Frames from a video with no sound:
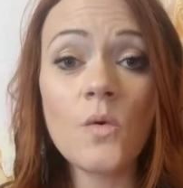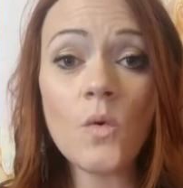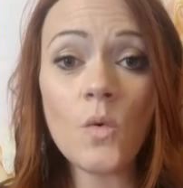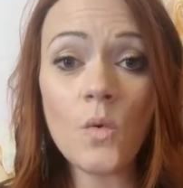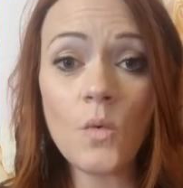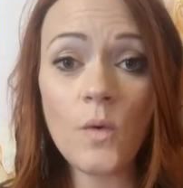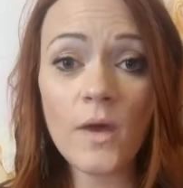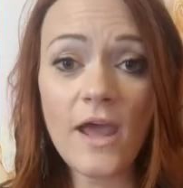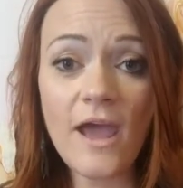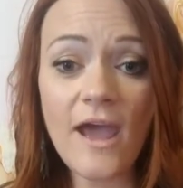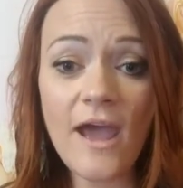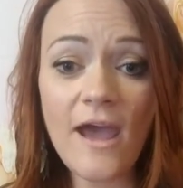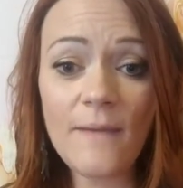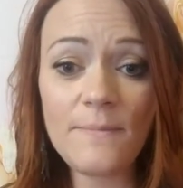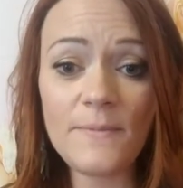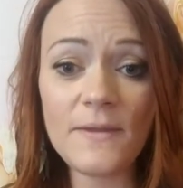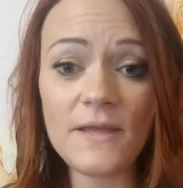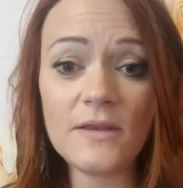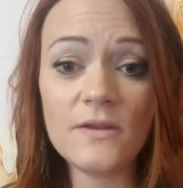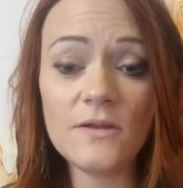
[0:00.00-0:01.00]
What
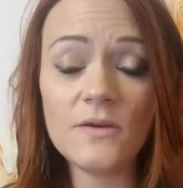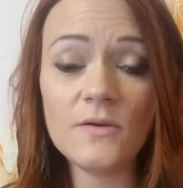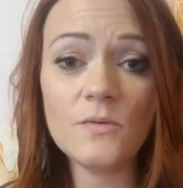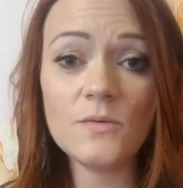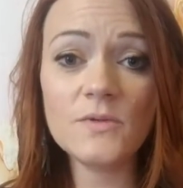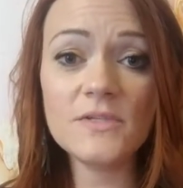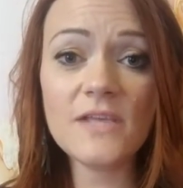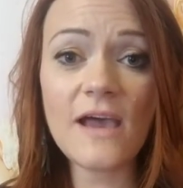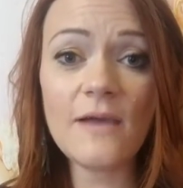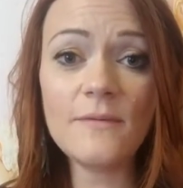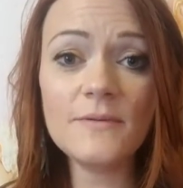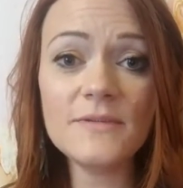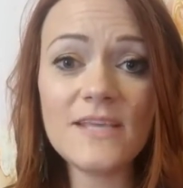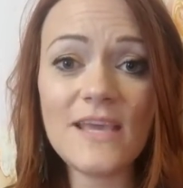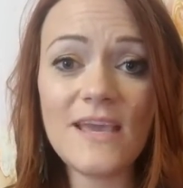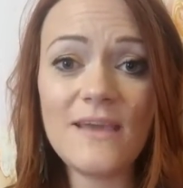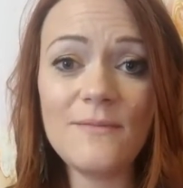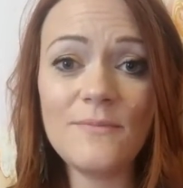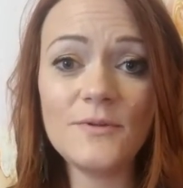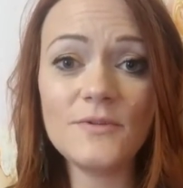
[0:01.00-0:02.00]
happened was I was
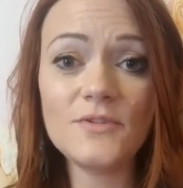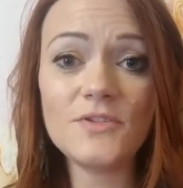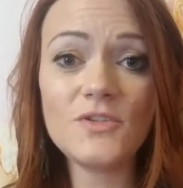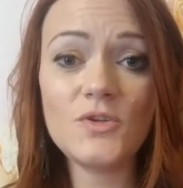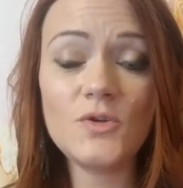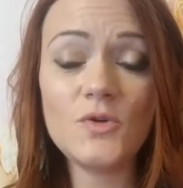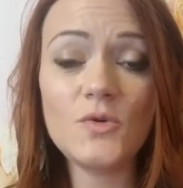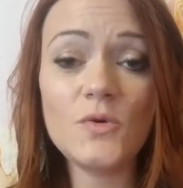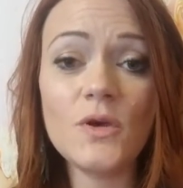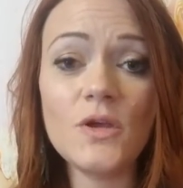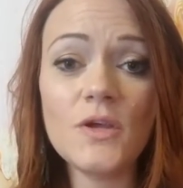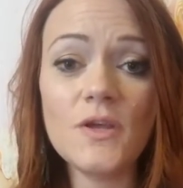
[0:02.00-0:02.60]
able to